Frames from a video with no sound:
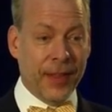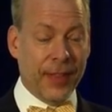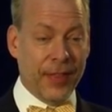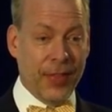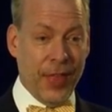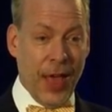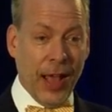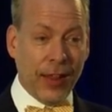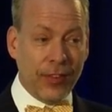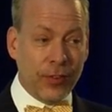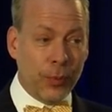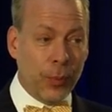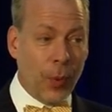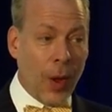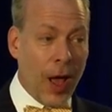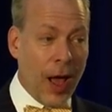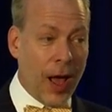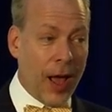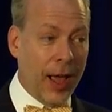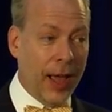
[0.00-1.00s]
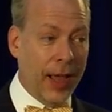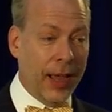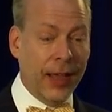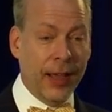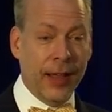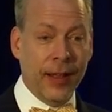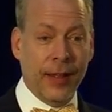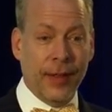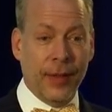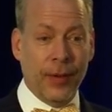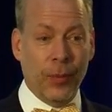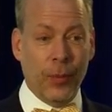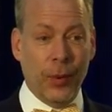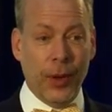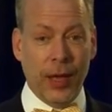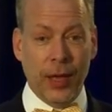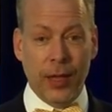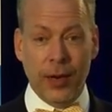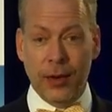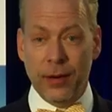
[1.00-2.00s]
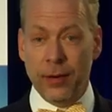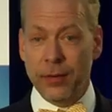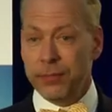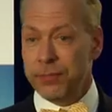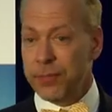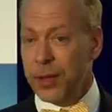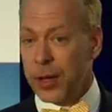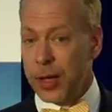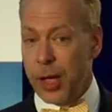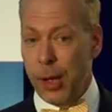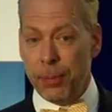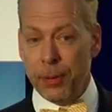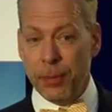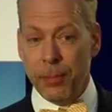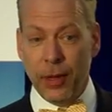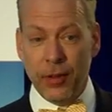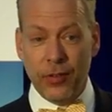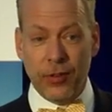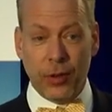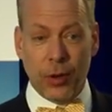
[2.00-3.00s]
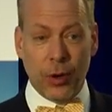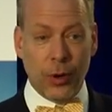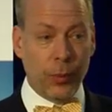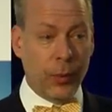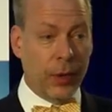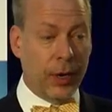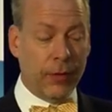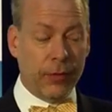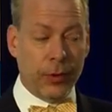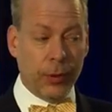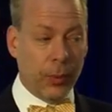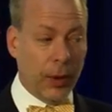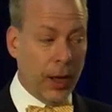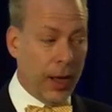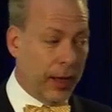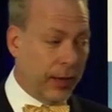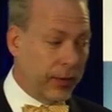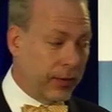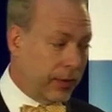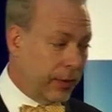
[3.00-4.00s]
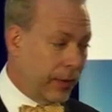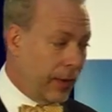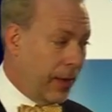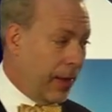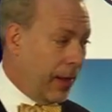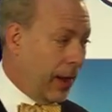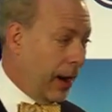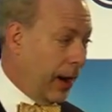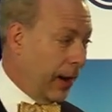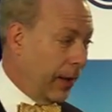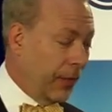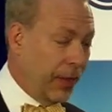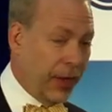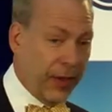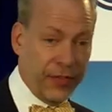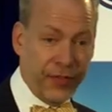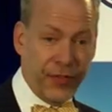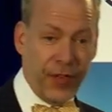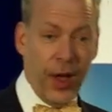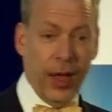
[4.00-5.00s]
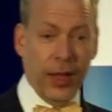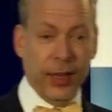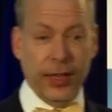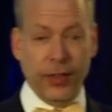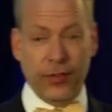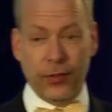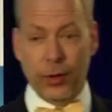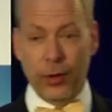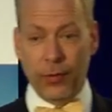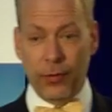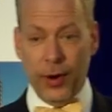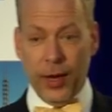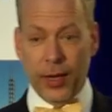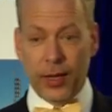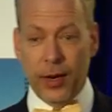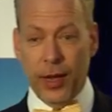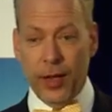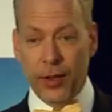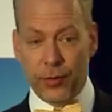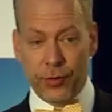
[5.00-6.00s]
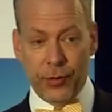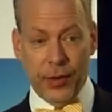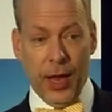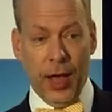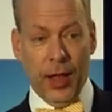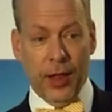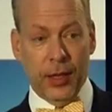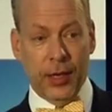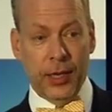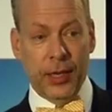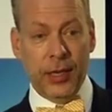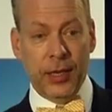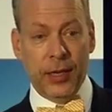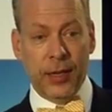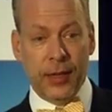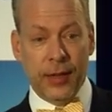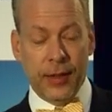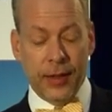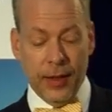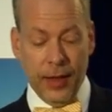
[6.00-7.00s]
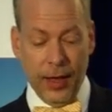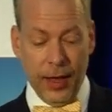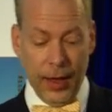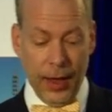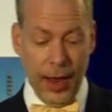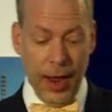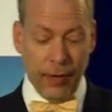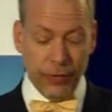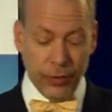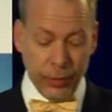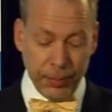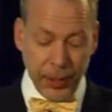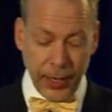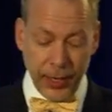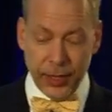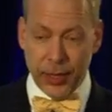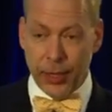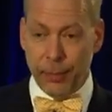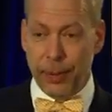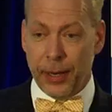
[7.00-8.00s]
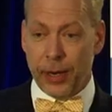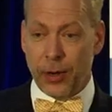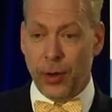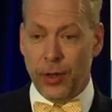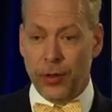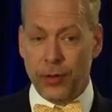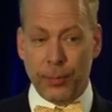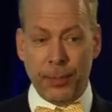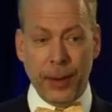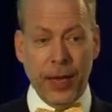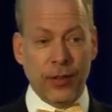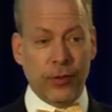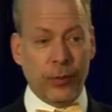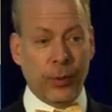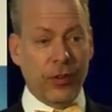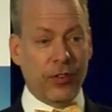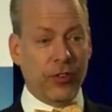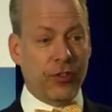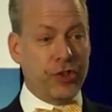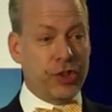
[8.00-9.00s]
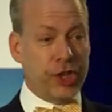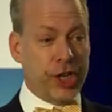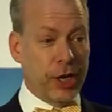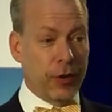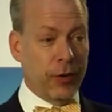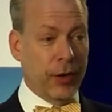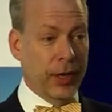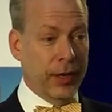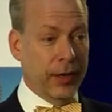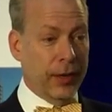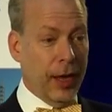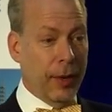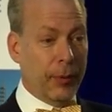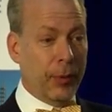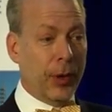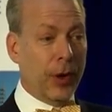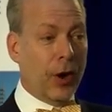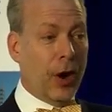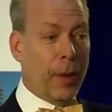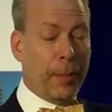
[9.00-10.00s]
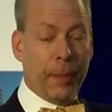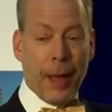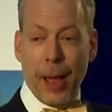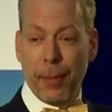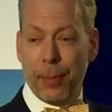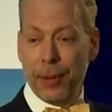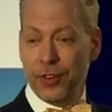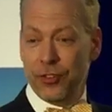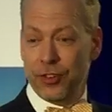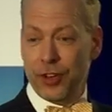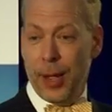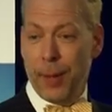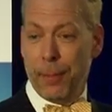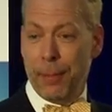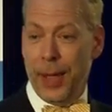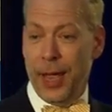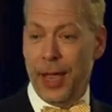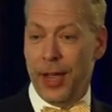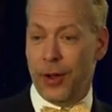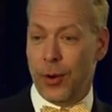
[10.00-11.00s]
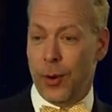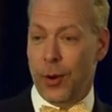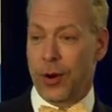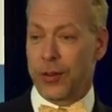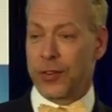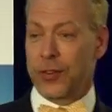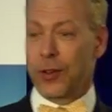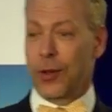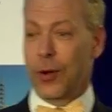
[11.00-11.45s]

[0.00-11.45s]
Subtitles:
That's why when a couple of months ago, or whenever it was, they finally sort of recognized reality. Everybody in the Bitcoin space was cheering. I mean, we were all popping champagne corks and